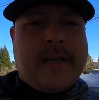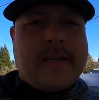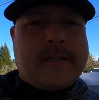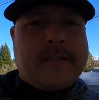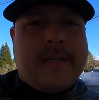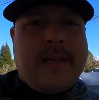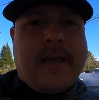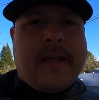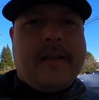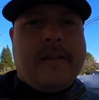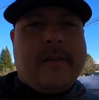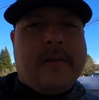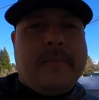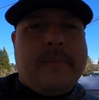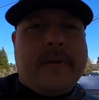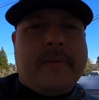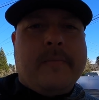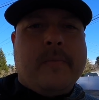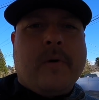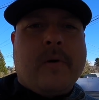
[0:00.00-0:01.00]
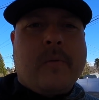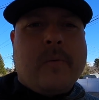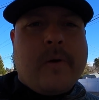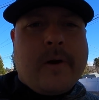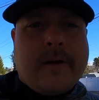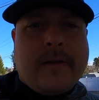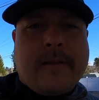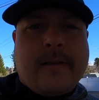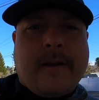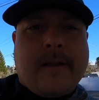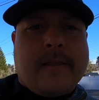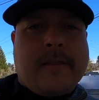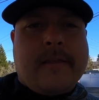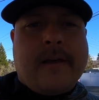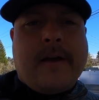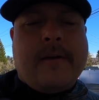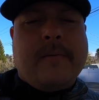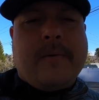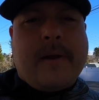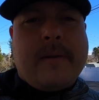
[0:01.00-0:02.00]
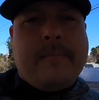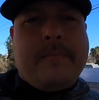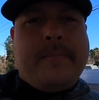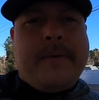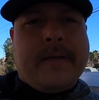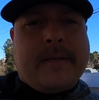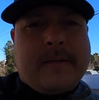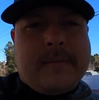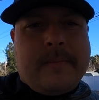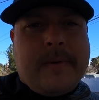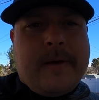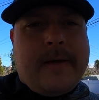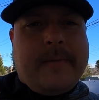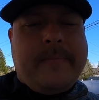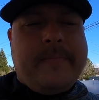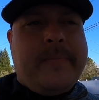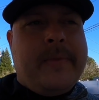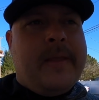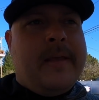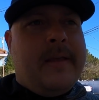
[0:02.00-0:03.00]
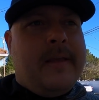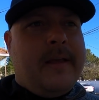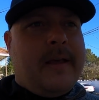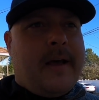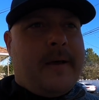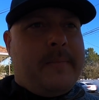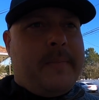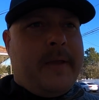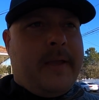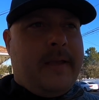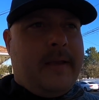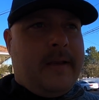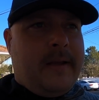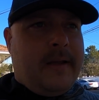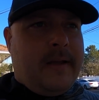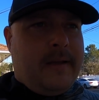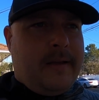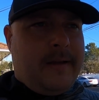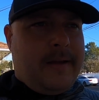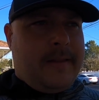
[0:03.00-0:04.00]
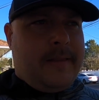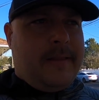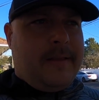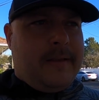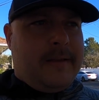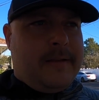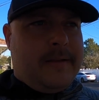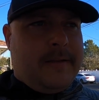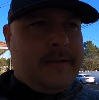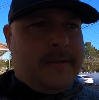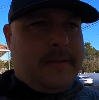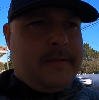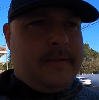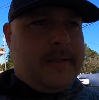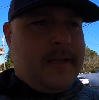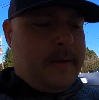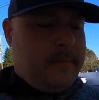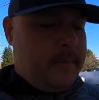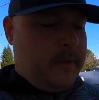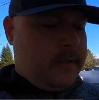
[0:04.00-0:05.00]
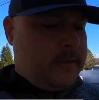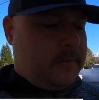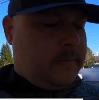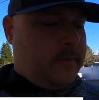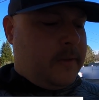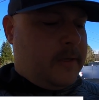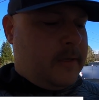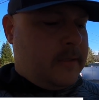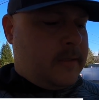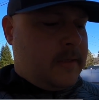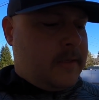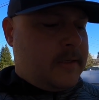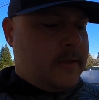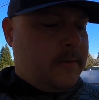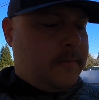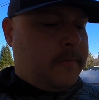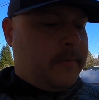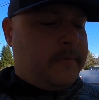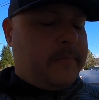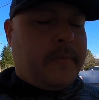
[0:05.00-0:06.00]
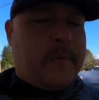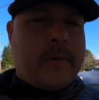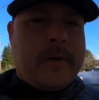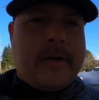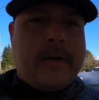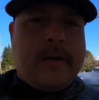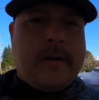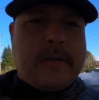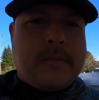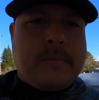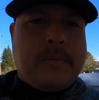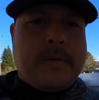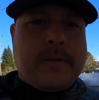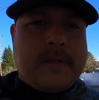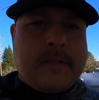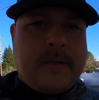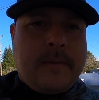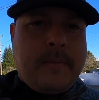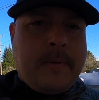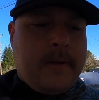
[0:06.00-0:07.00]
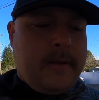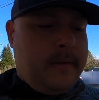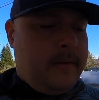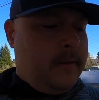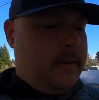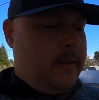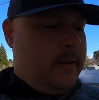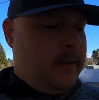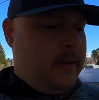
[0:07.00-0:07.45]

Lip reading: actually had a little bit more wear than I thought when I picked them up. I paid, I think, $10 for these. They sold for $40 plus shipping.